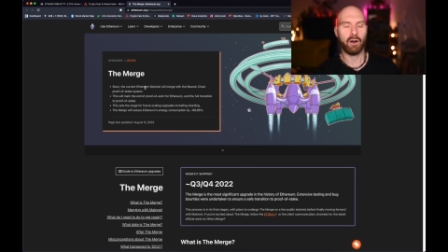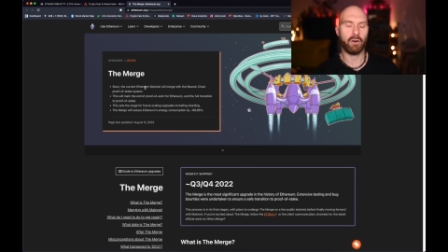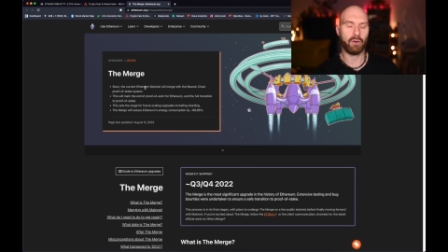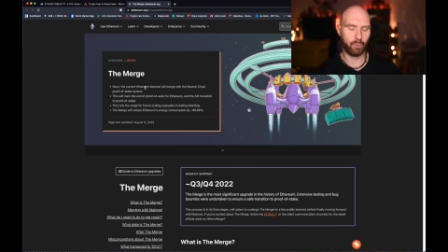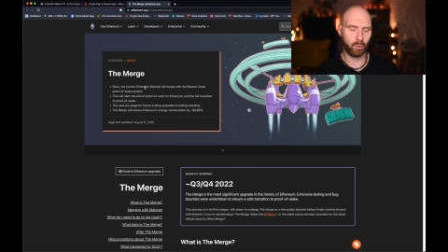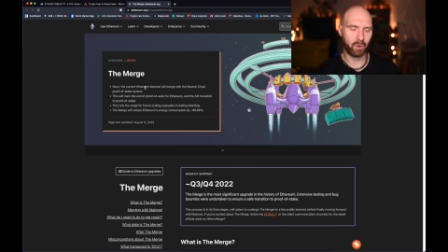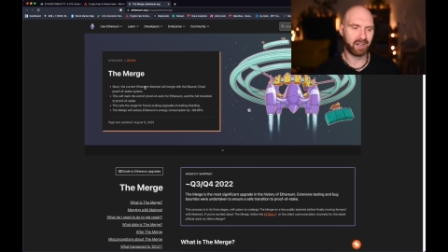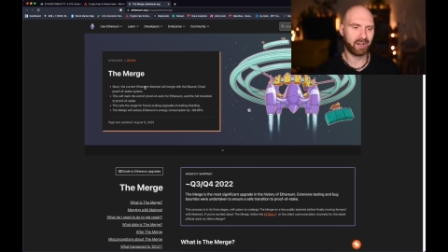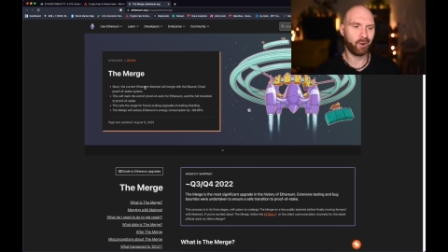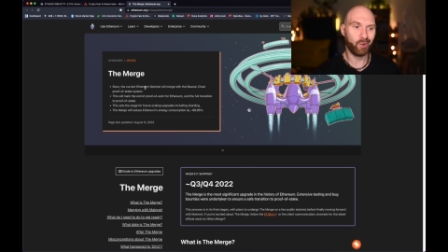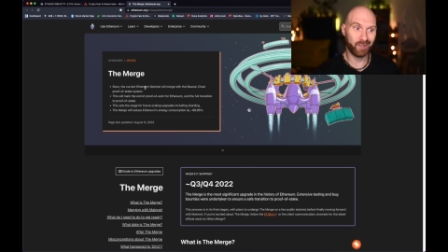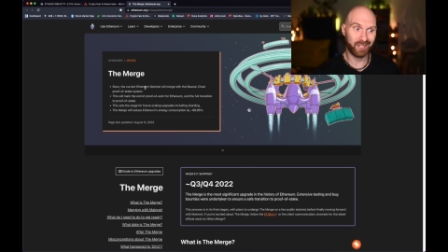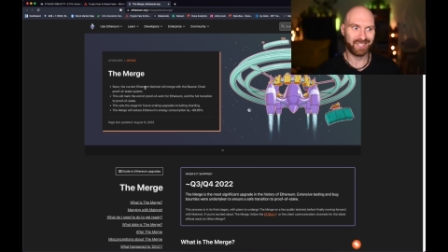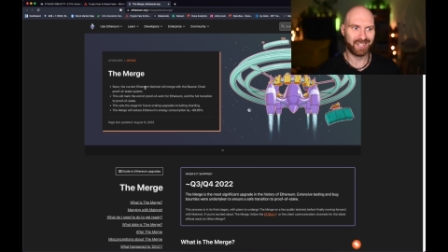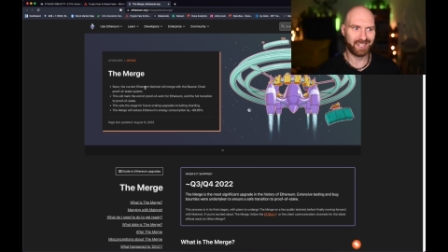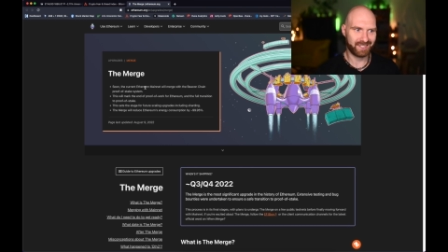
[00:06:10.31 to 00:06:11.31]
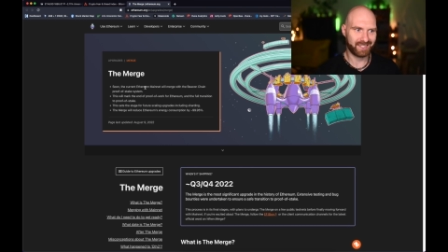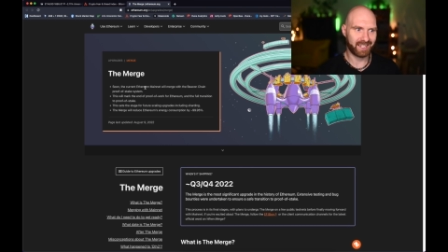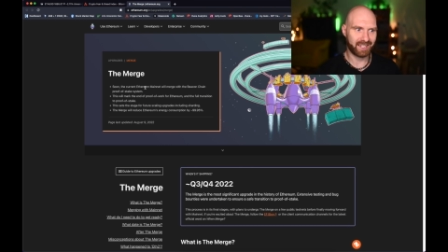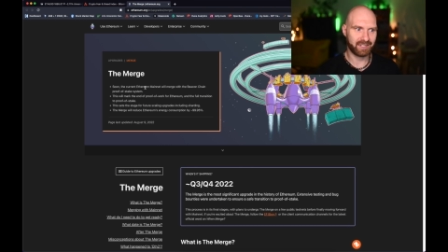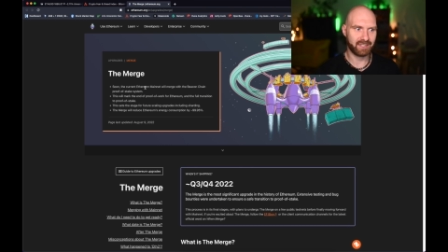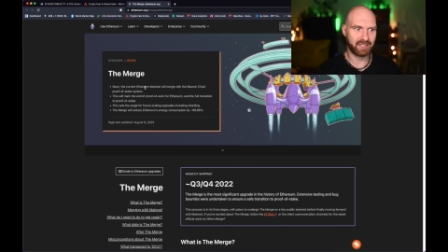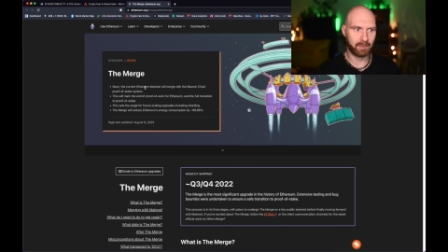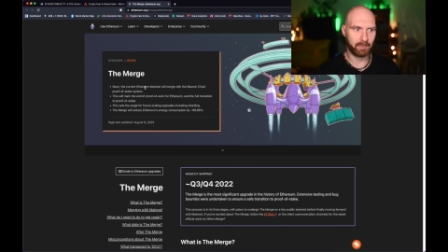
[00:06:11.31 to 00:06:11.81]
or where all the
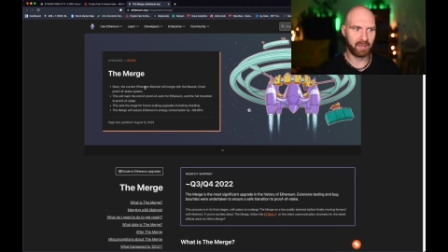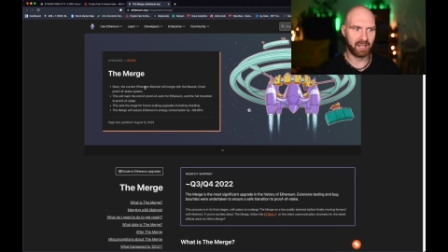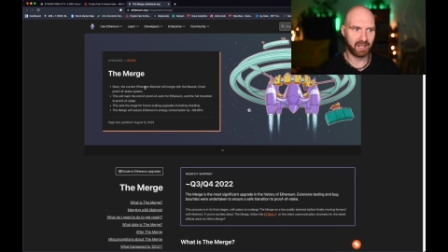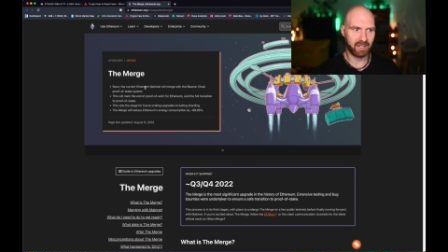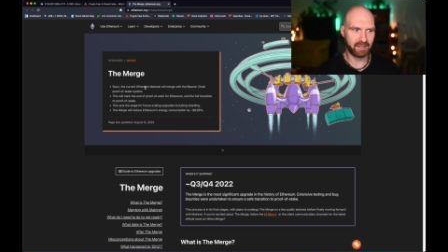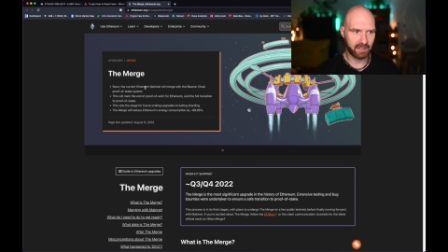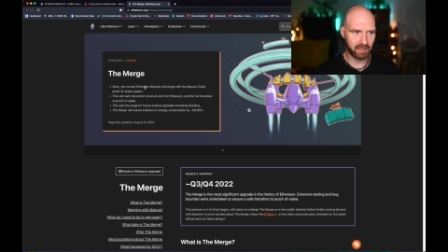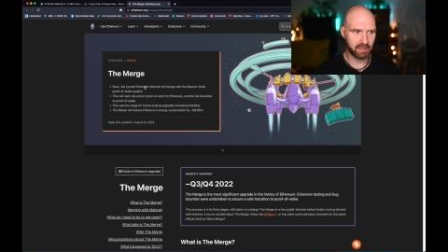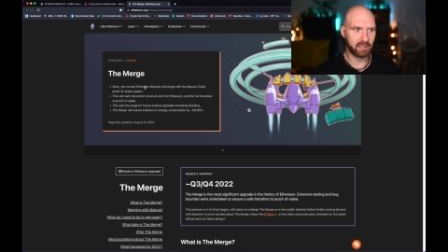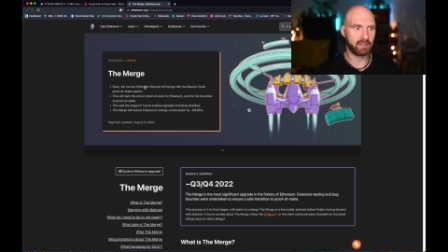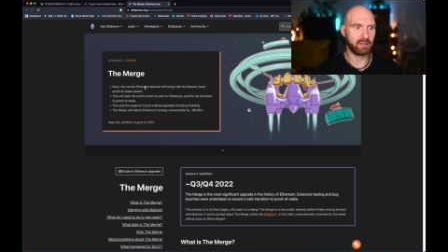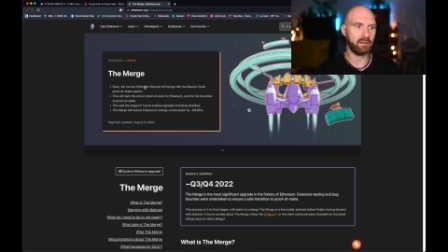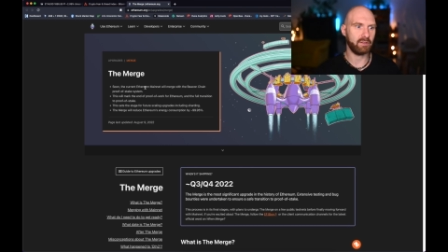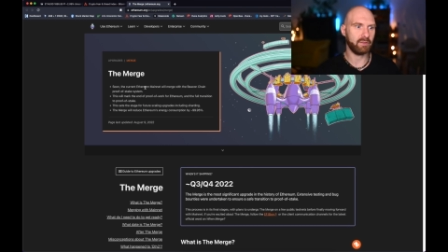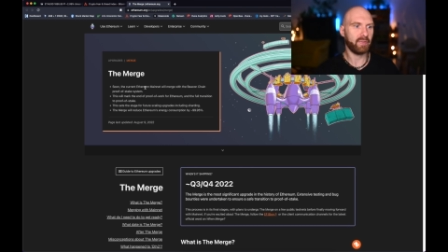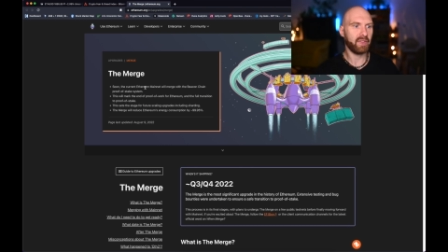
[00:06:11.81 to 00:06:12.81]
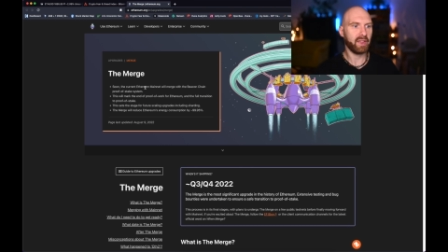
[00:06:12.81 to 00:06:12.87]
transactions are being conducted on,